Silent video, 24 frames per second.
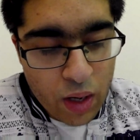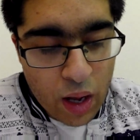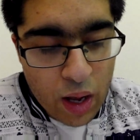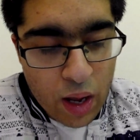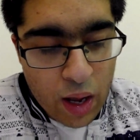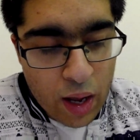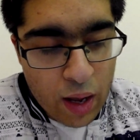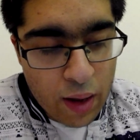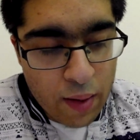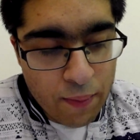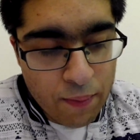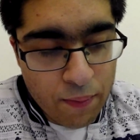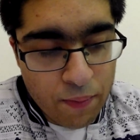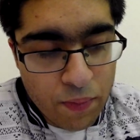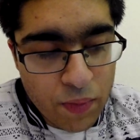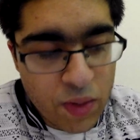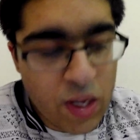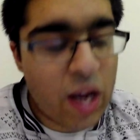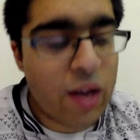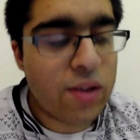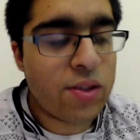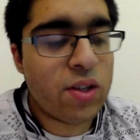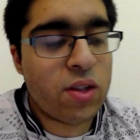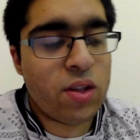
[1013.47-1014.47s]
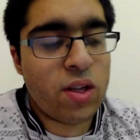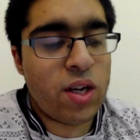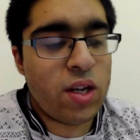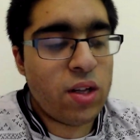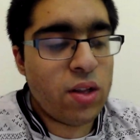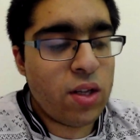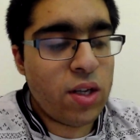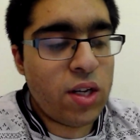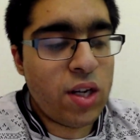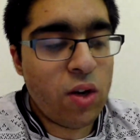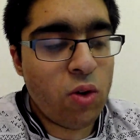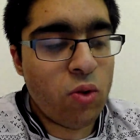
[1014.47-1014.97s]
so in
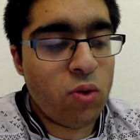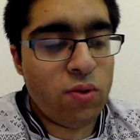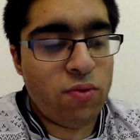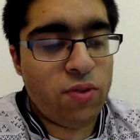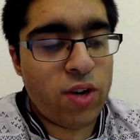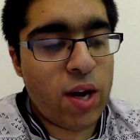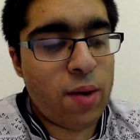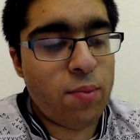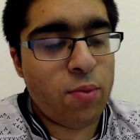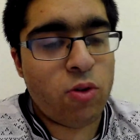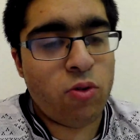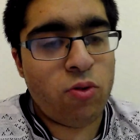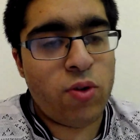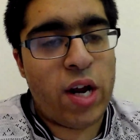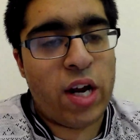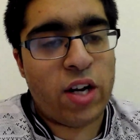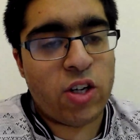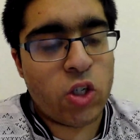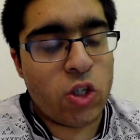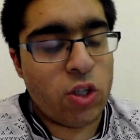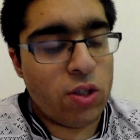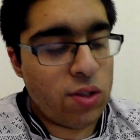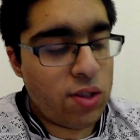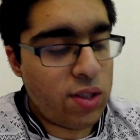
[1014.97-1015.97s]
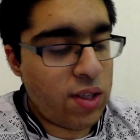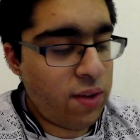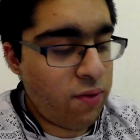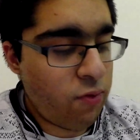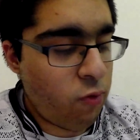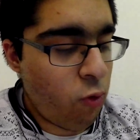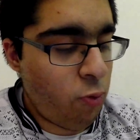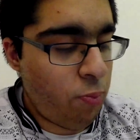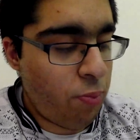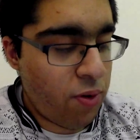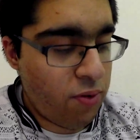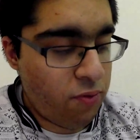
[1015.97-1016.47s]
the yield of a chemical reaction,
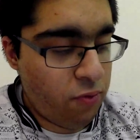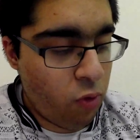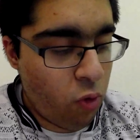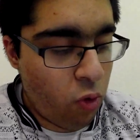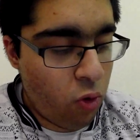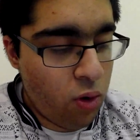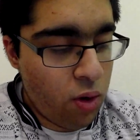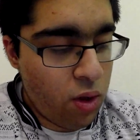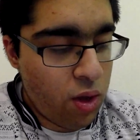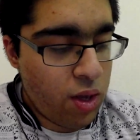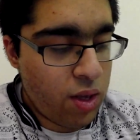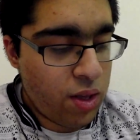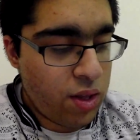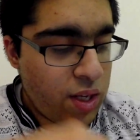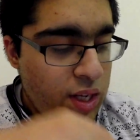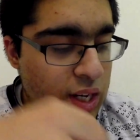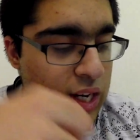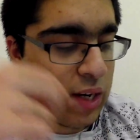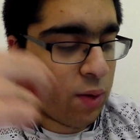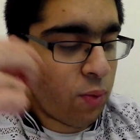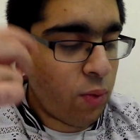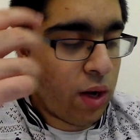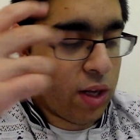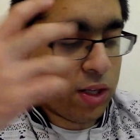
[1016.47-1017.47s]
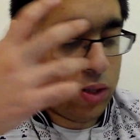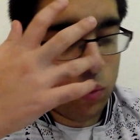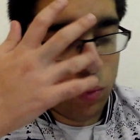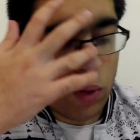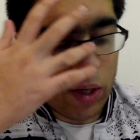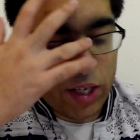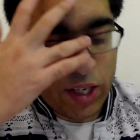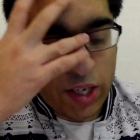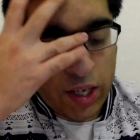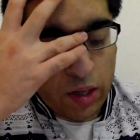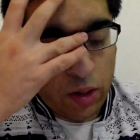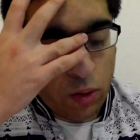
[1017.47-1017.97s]
C4.4, the keywords were
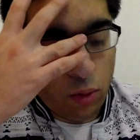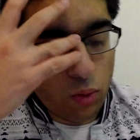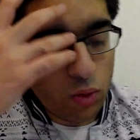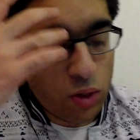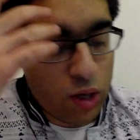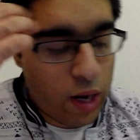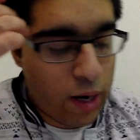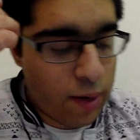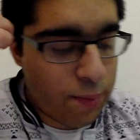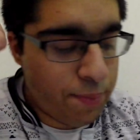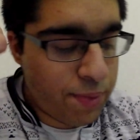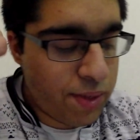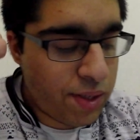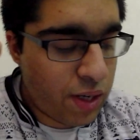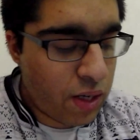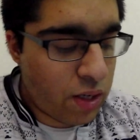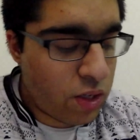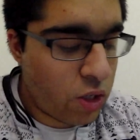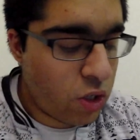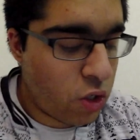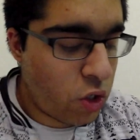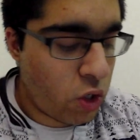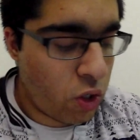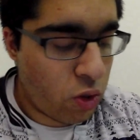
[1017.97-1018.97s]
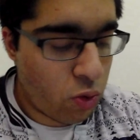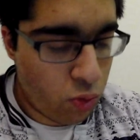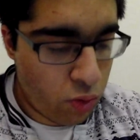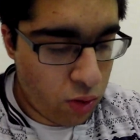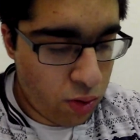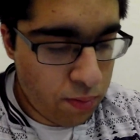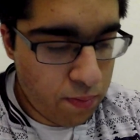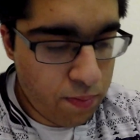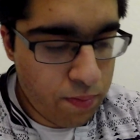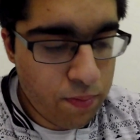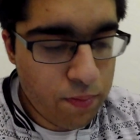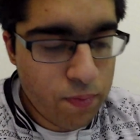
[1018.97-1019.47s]
yield and percentage yield.
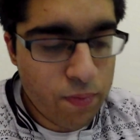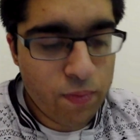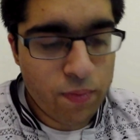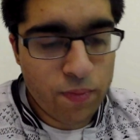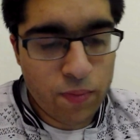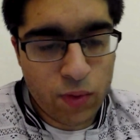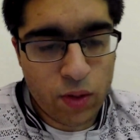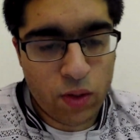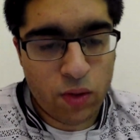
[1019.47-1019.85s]
So